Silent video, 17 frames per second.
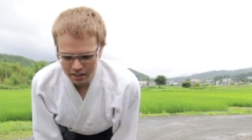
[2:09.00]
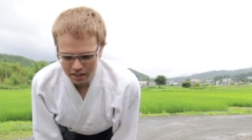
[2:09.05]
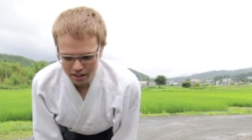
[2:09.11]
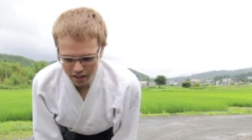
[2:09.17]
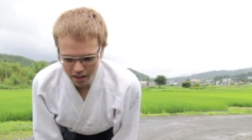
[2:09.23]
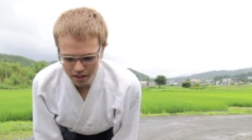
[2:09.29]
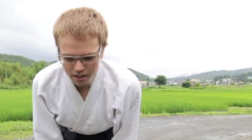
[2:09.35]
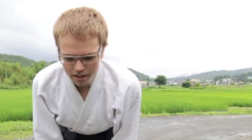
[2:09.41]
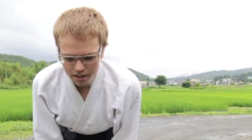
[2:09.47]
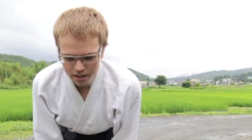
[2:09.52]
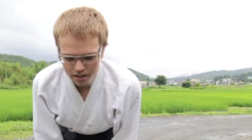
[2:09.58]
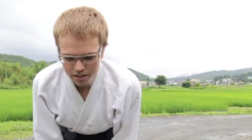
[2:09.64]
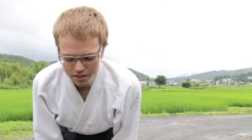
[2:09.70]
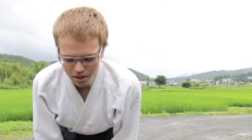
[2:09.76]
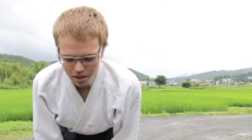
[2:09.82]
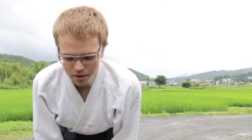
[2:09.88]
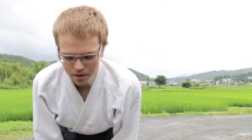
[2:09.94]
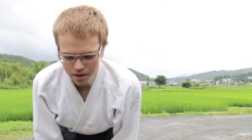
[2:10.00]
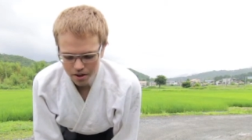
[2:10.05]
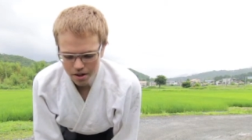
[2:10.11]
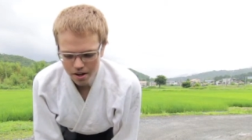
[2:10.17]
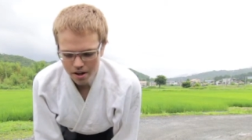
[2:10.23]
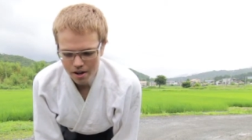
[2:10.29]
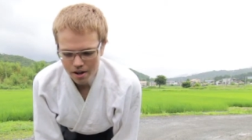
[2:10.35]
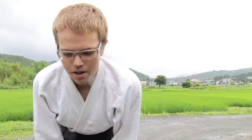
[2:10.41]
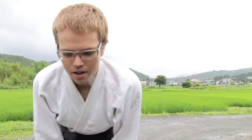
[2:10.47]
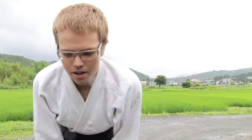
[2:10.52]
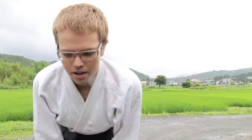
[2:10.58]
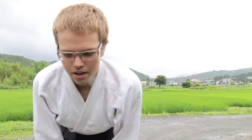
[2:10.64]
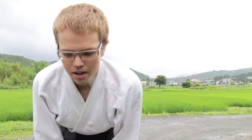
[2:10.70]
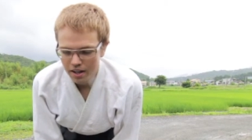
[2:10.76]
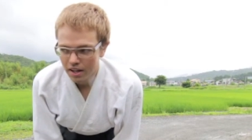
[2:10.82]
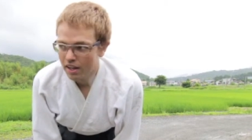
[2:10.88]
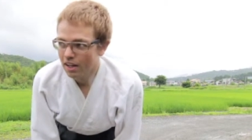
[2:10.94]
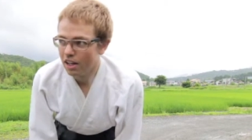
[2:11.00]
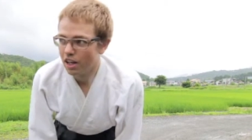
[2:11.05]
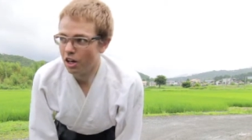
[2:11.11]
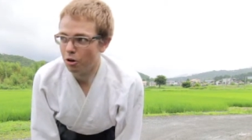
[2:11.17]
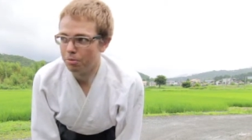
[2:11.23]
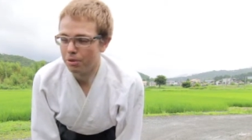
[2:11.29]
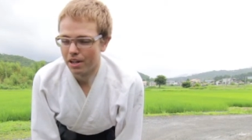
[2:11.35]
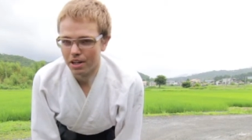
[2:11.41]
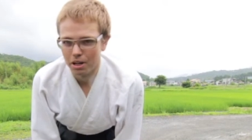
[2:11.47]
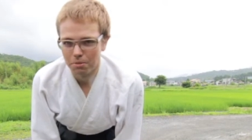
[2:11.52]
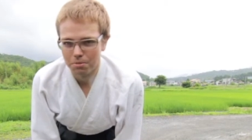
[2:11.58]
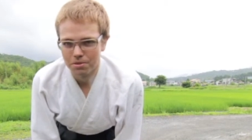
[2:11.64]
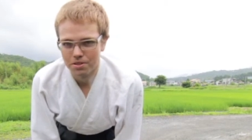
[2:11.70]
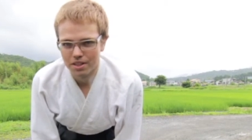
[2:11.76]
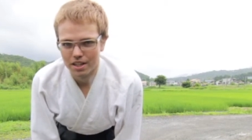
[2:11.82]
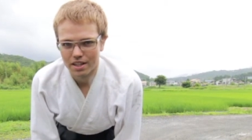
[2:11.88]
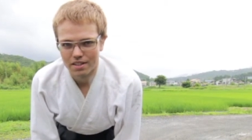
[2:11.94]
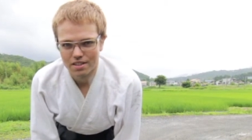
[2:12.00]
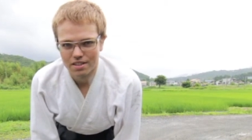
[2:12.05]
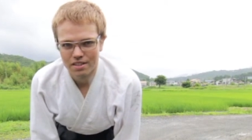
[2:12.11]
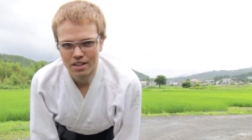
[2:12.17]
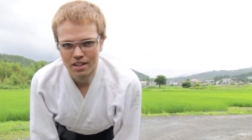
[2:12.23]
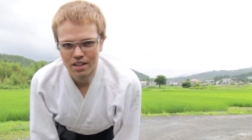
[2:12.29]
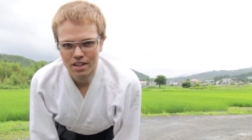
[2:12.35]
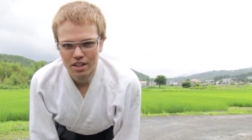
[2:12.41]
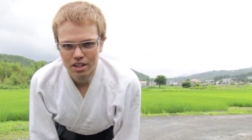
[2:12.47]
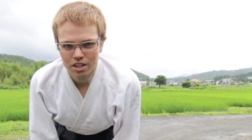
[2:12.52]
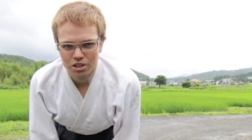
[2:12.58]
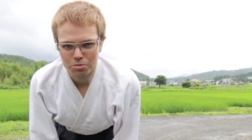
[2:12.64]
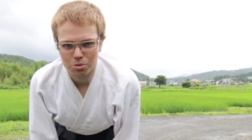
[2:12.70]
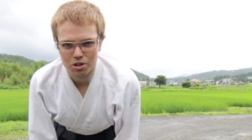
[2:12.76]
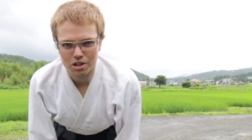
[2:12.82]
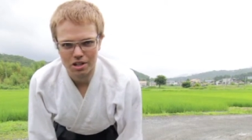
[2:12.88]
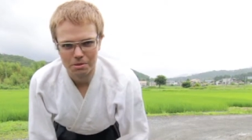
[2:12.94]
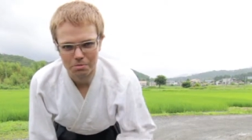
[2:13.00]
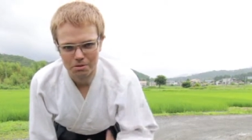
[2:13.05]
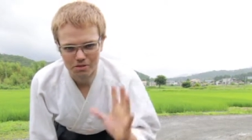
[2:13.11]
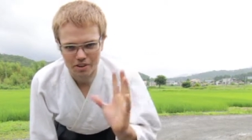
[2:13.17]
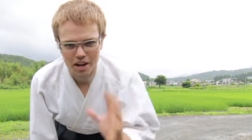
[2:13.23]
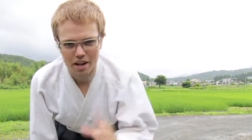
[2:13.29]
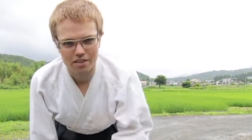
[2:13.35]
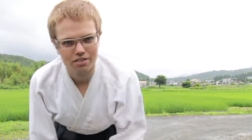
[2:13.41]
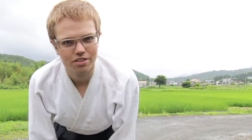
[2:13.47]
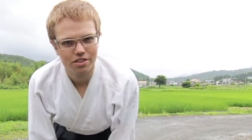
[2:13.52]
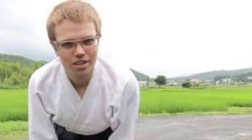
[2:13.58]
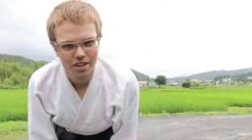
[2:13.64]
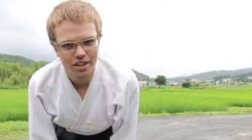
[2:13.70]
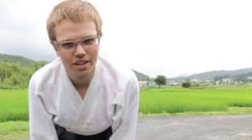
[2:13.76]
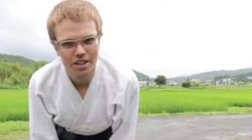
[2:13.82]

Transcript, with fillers: Okay, so, I hope that helps. That's Suburi number five.